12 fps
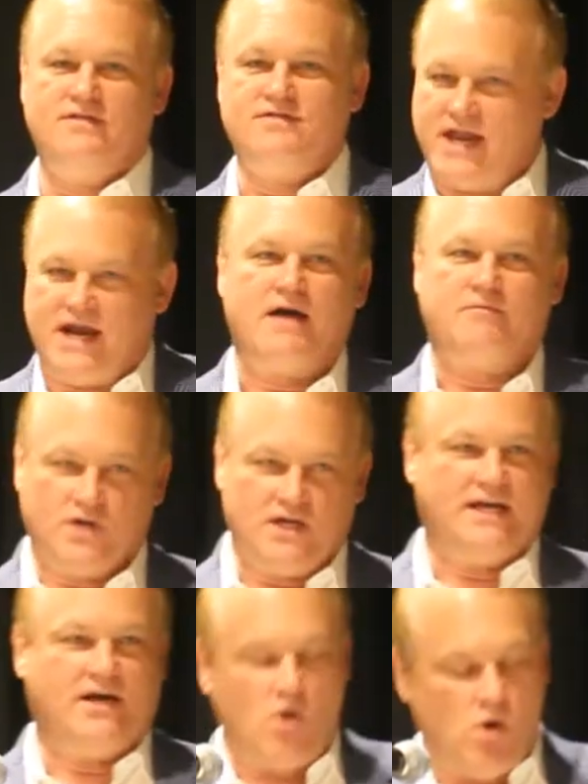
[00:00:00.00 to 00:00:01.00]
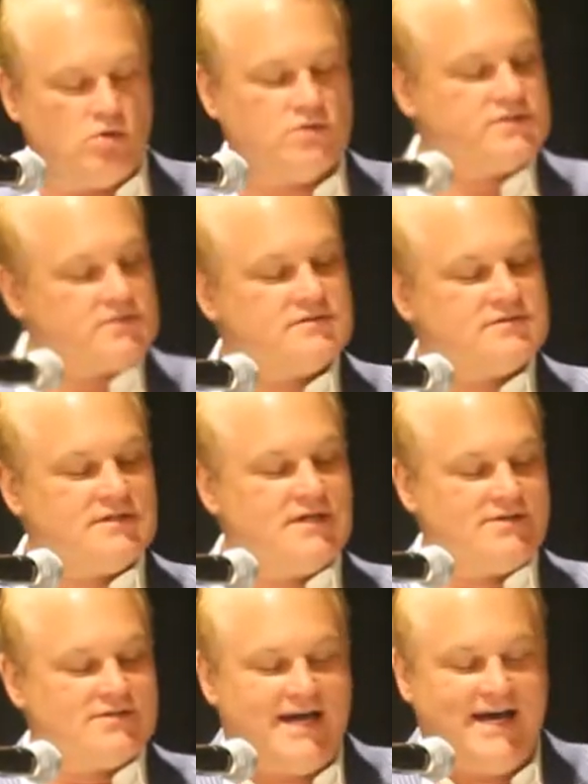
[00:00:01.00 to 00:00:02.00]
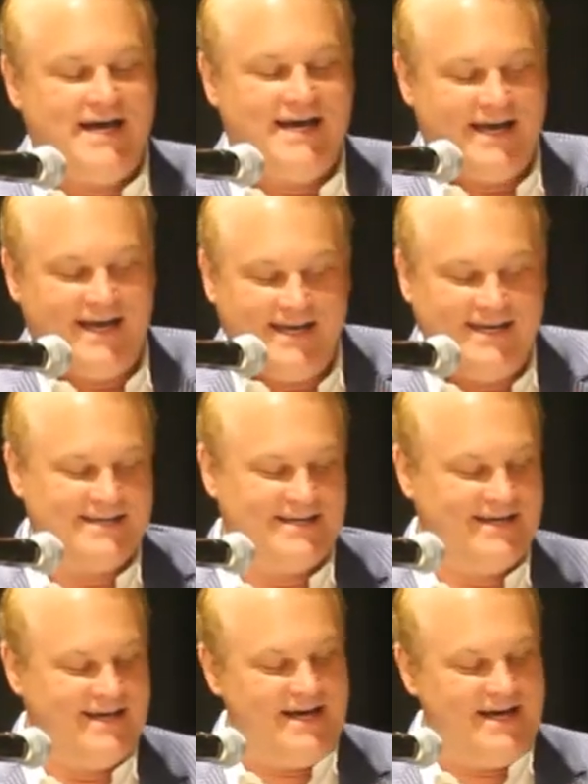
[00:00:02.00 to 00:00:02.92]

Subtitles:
that I'm really old. Okay.